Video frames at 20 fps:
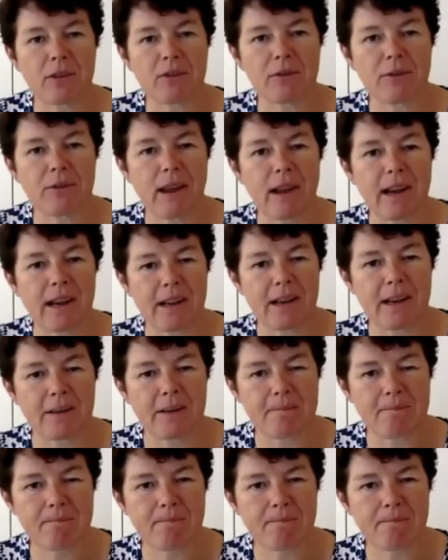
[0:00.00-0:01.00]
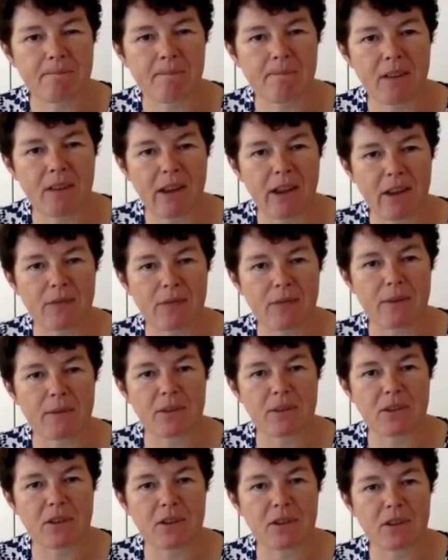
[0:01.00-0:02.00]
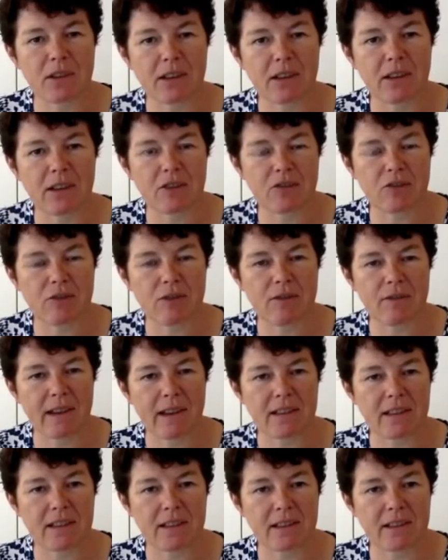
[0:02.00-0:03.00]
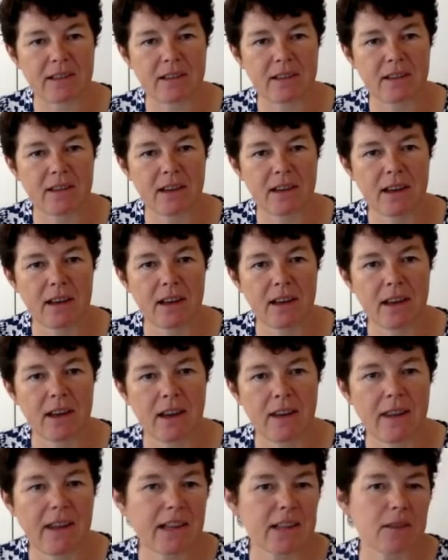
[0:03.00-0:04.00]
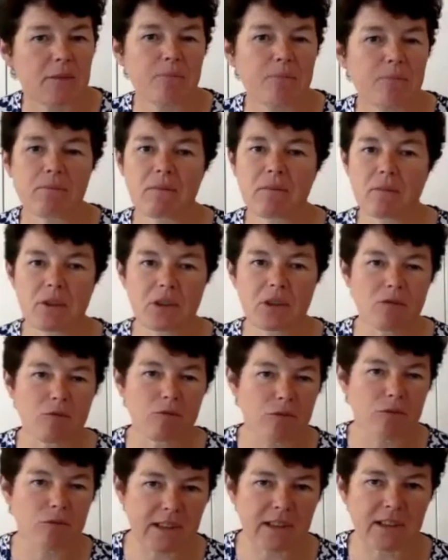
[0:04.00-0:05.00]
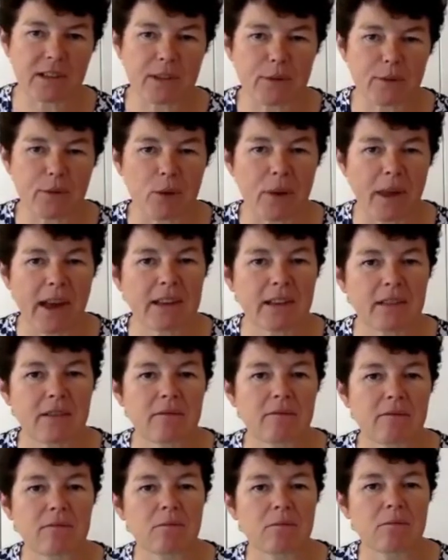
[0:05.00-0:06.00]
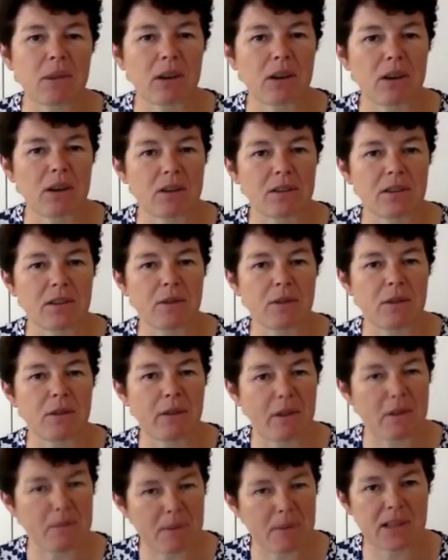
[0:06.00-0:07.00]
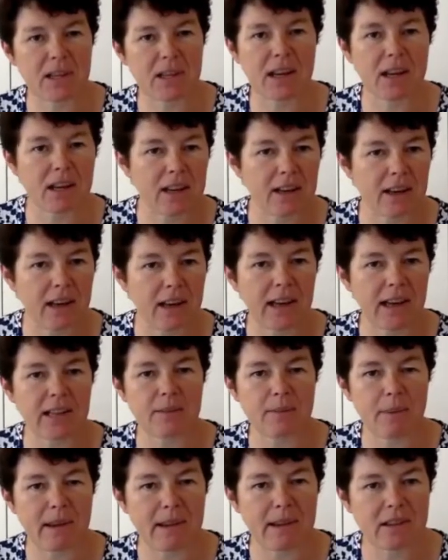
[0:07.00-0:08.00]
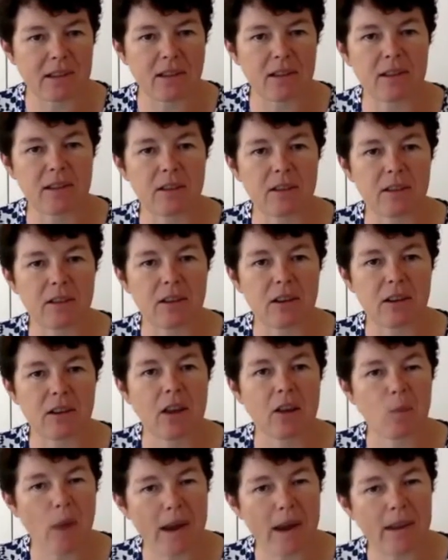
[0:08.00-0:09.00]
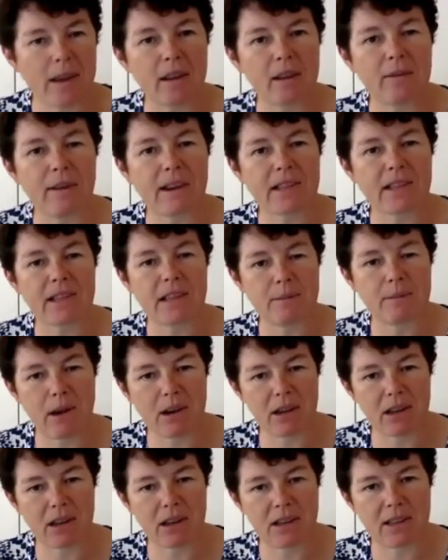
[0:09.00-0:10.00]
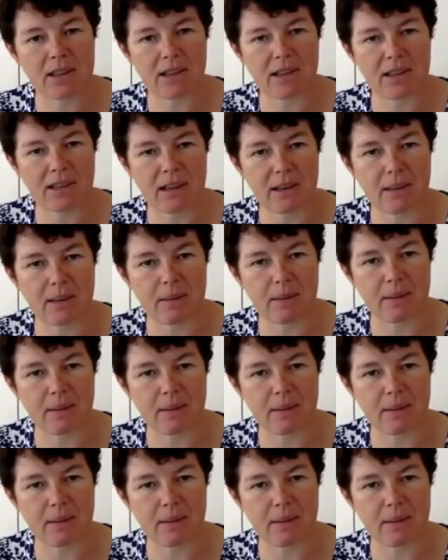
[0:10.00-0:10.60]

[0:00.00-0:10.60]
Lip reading: failure around the pharmaceutical industry and vaccines. And there's reasons for that. because of the very particular expenses and the way that the vaccine market is set up.